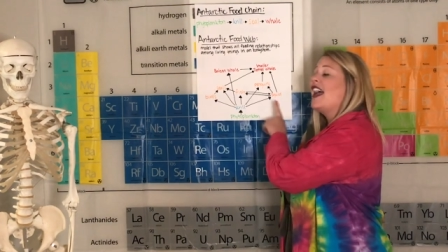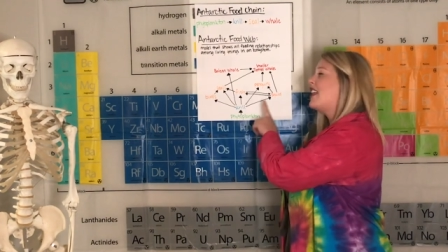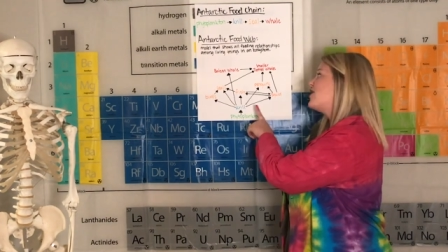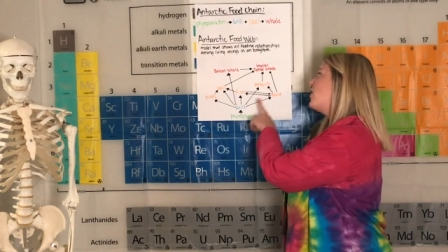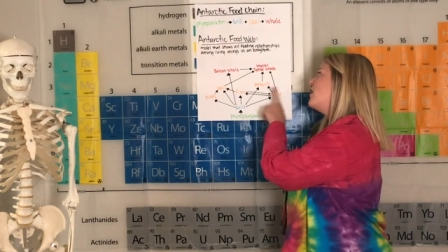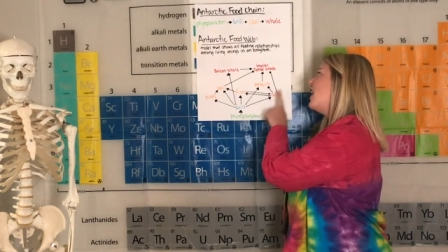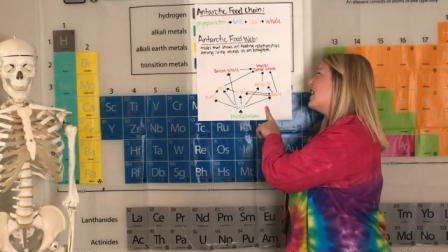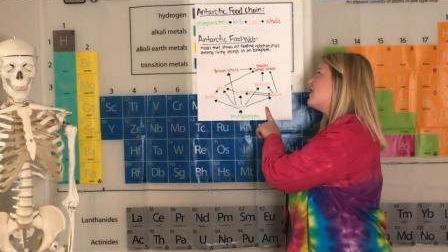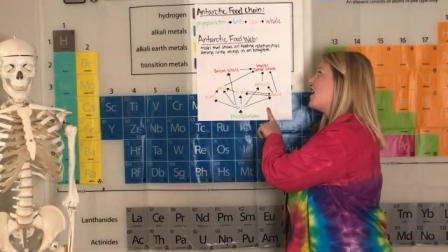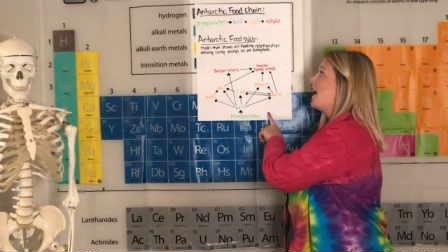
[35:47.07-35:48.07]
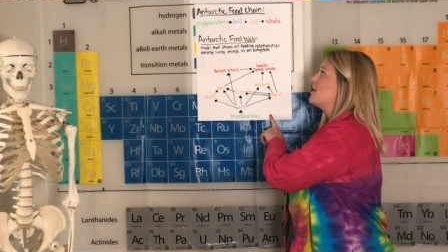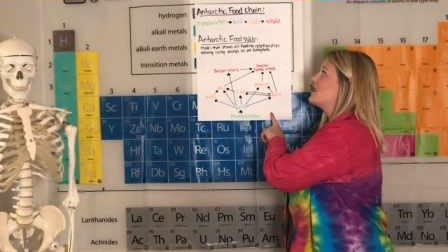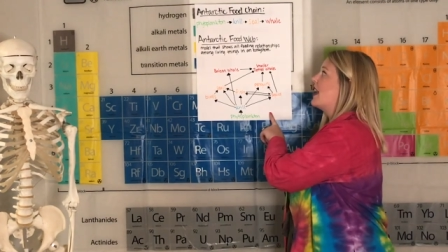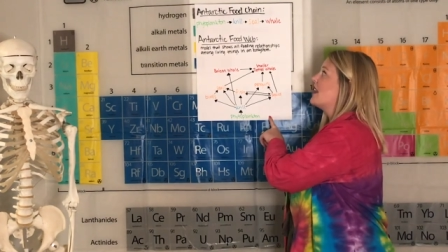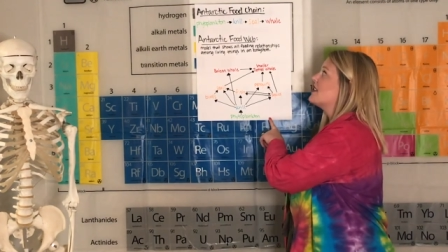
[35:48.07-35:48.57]
And so a lot of times
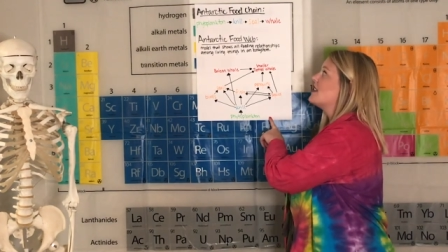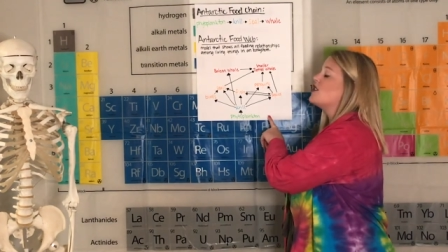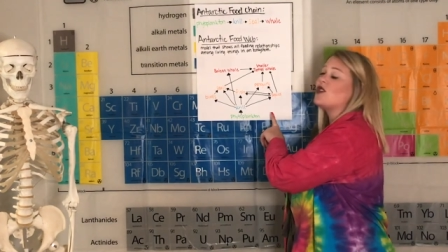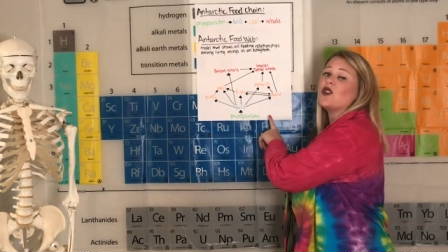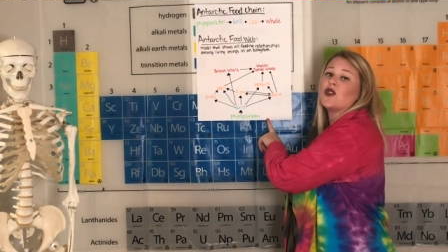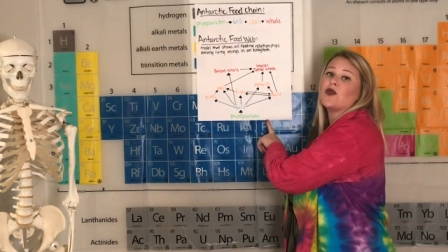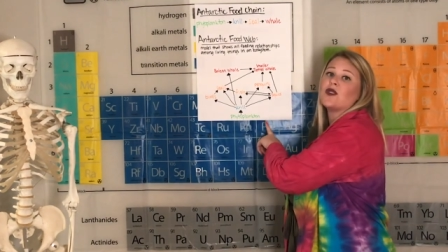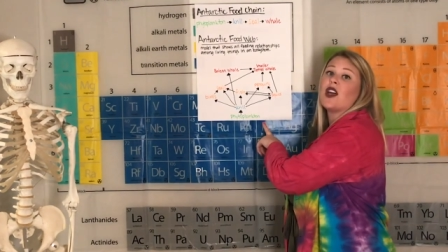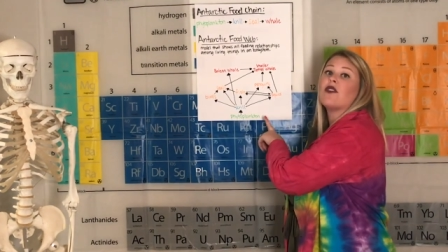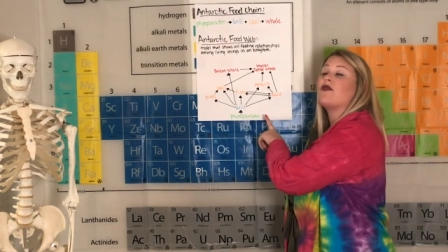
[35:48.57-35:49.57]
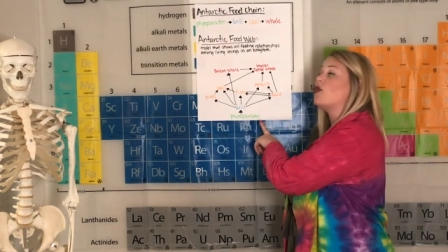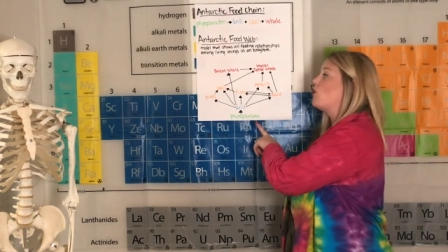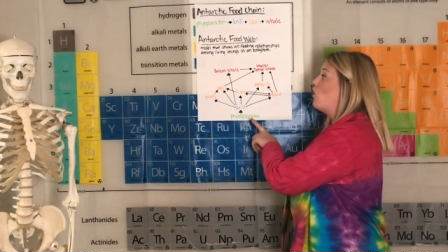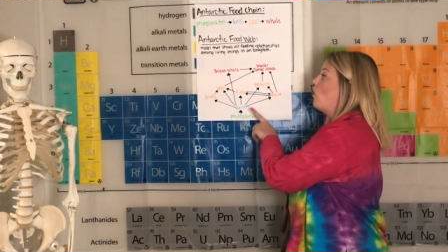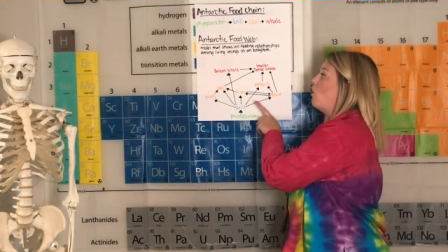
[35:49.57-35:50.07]
scientists use
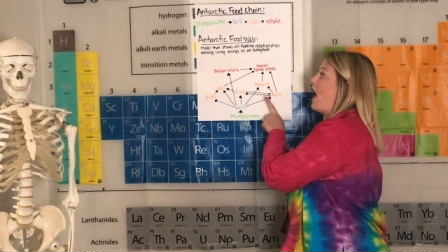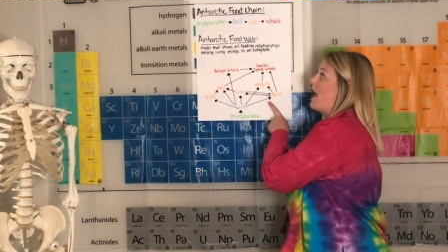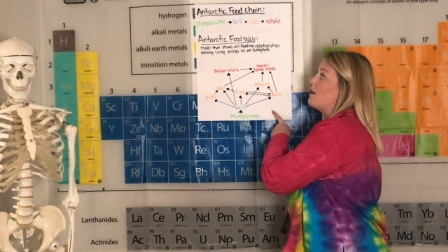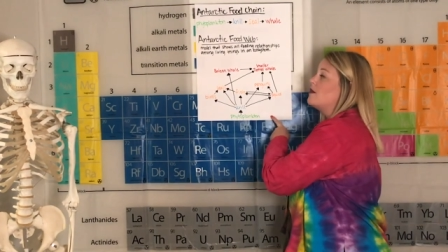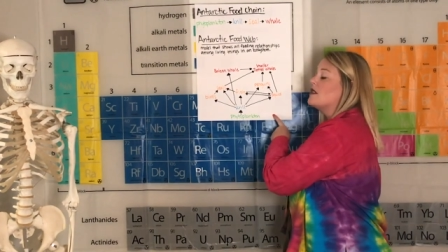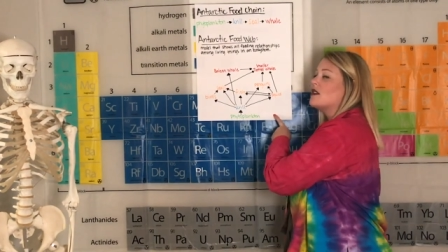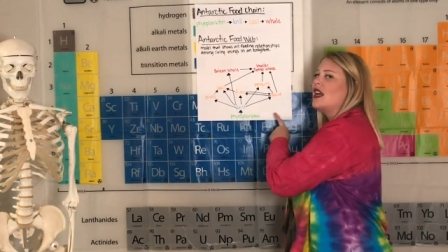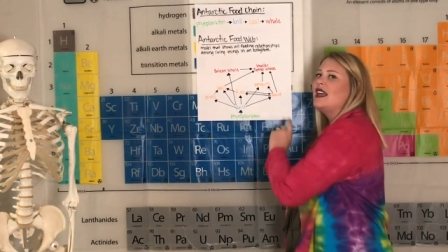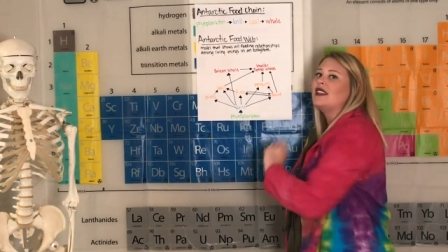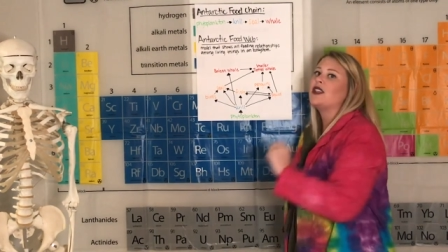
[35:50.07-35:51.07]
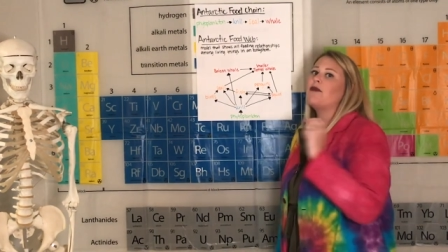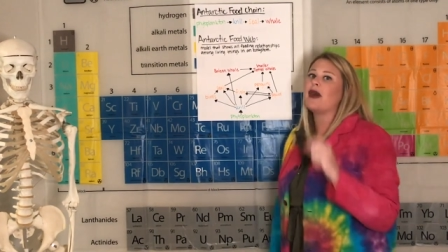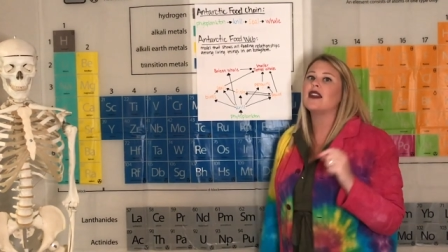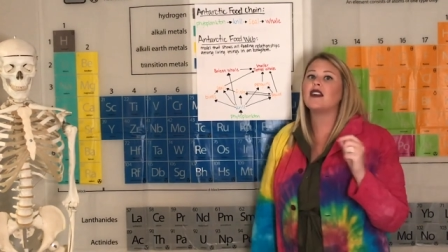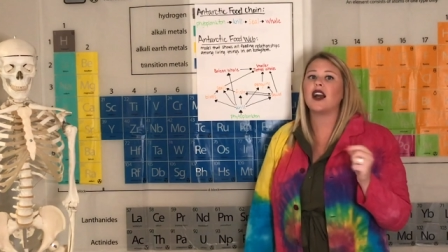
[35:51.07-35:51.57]
food webs to
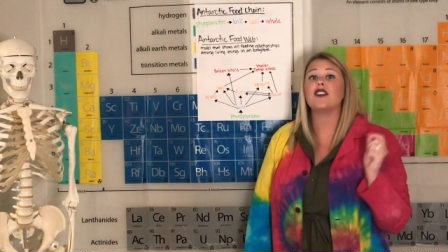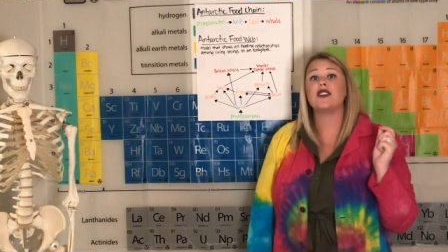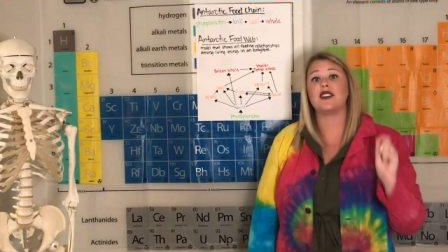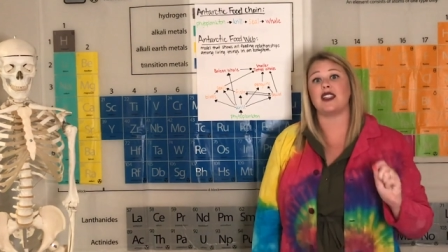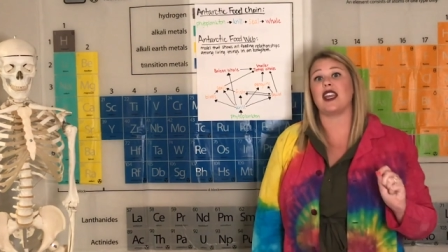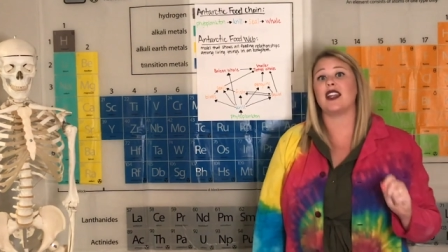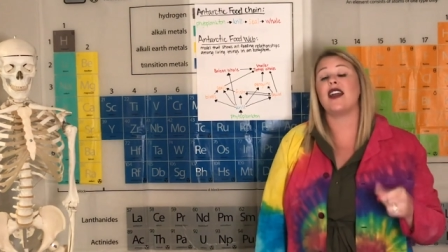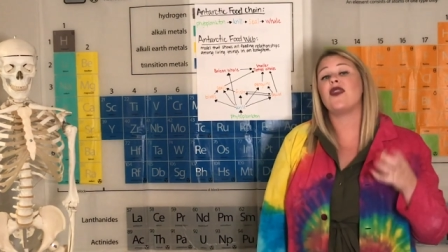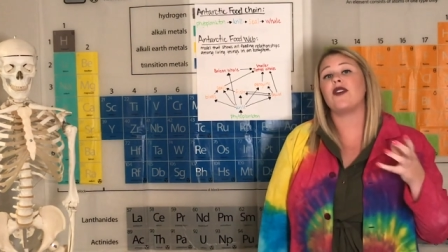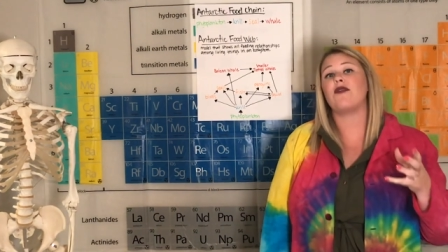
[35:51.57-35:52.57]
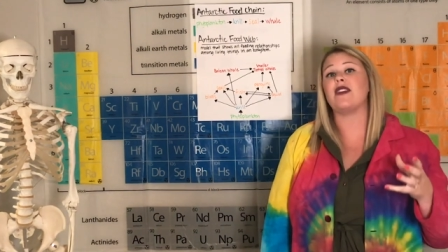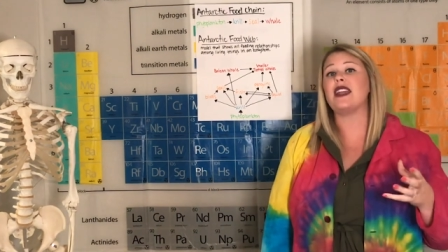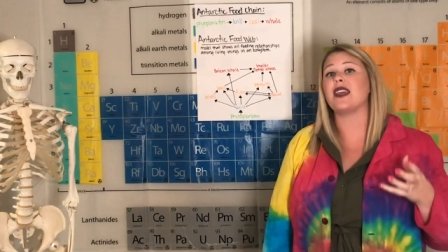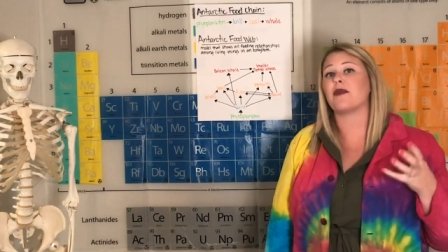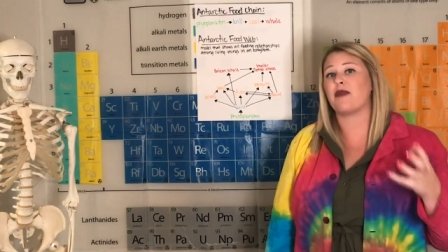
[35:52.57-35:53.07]
better understand the
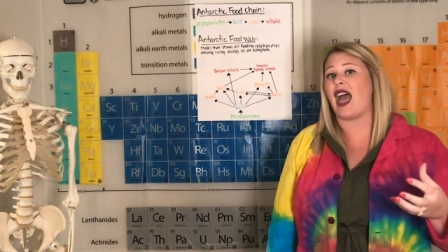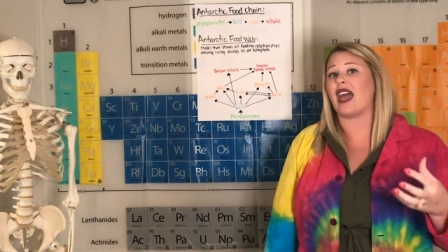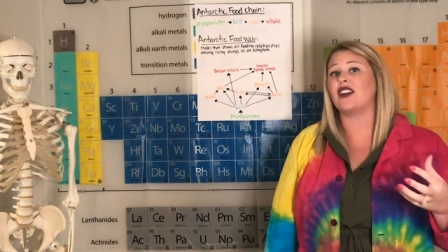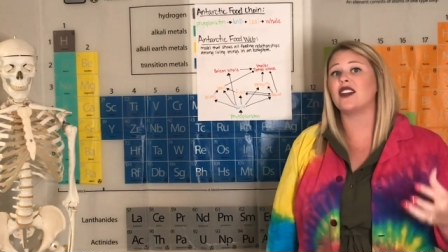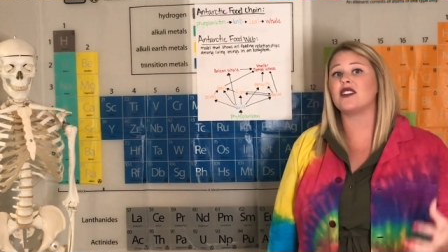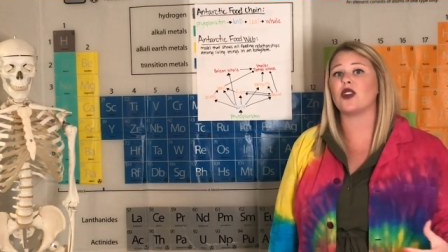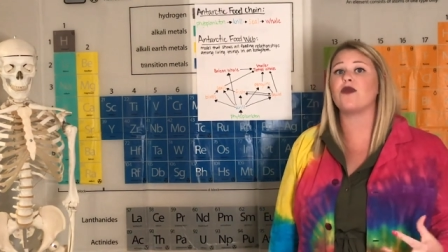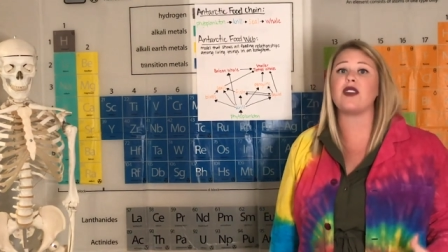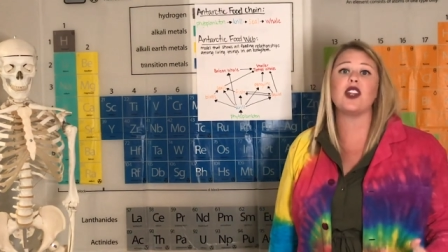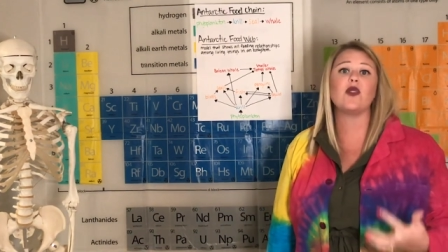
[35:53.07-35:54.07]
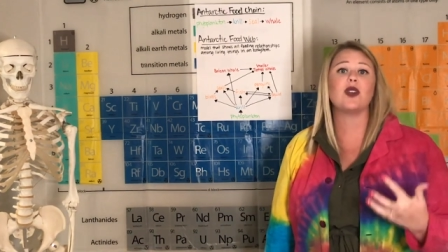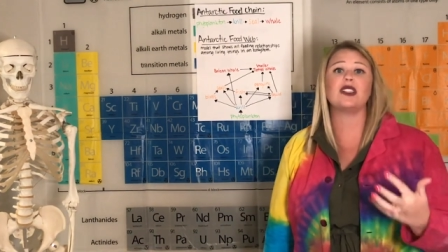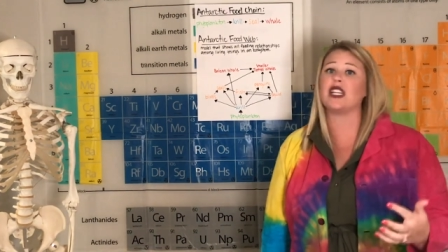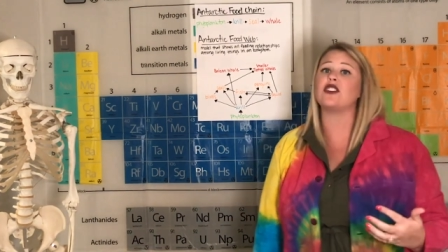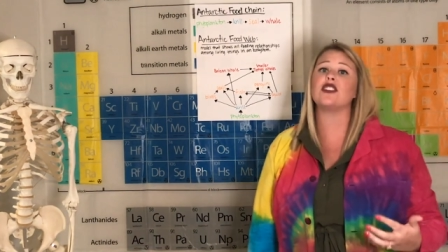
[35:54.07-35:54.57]
feeding patterns or feeding
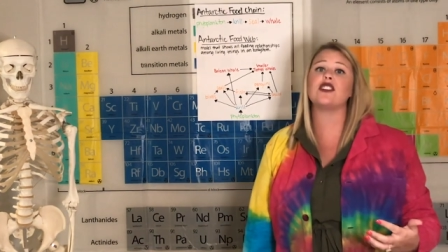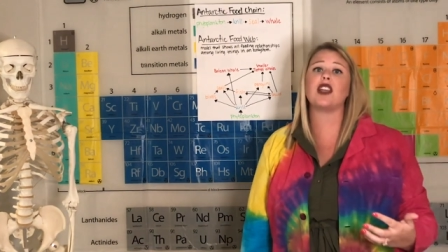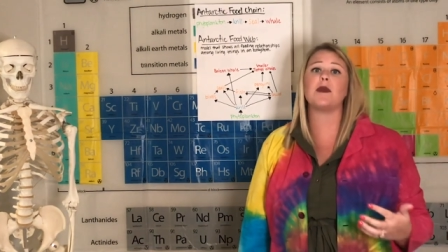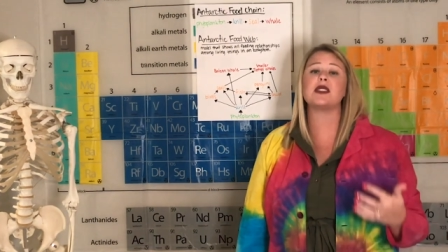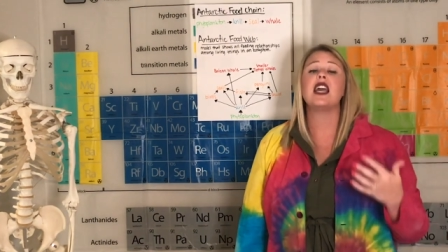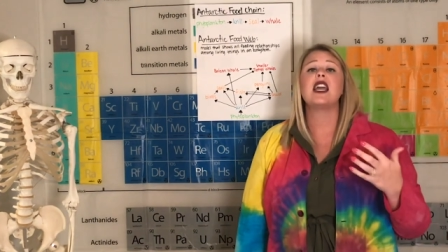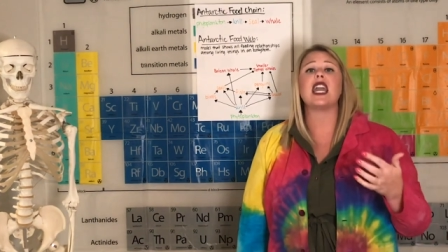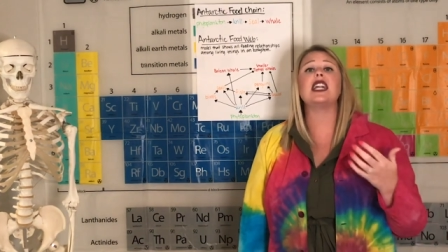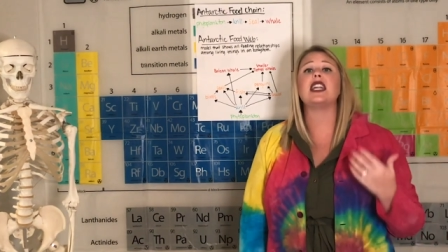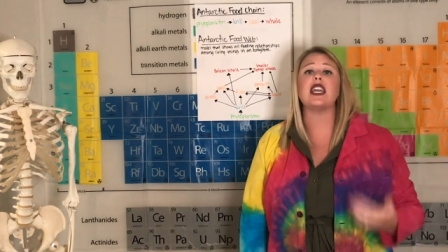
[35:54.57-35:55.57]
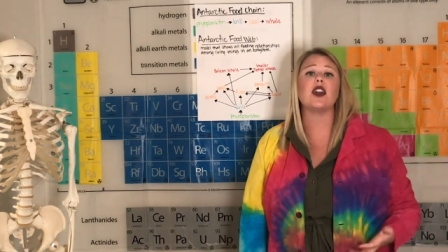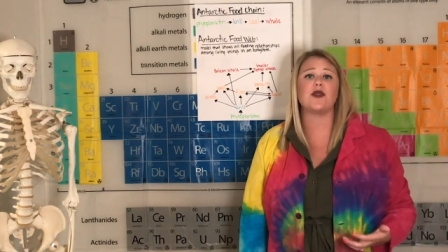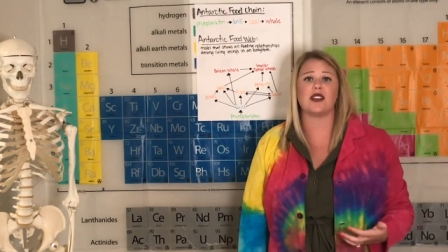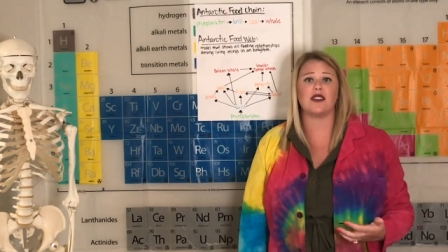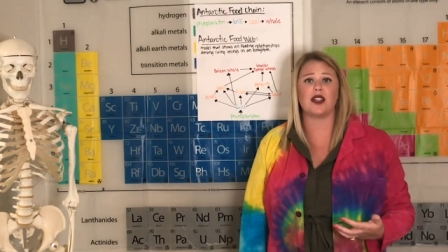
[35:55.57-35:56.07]
relationships in an
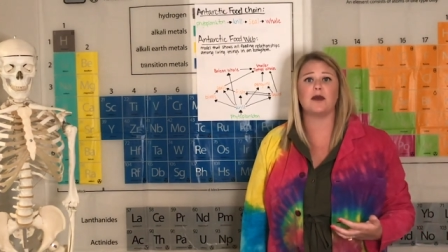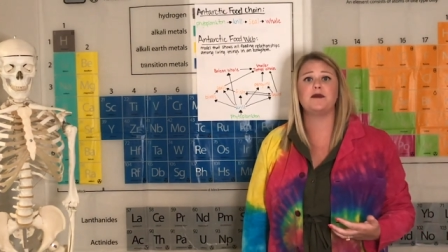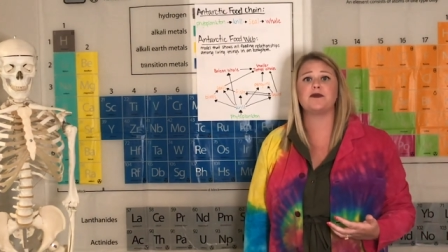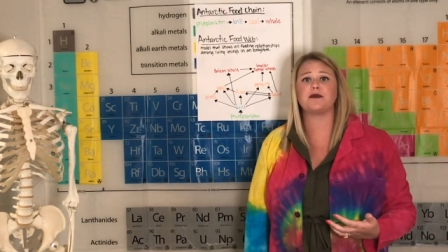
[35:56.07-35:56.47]
ecosystem.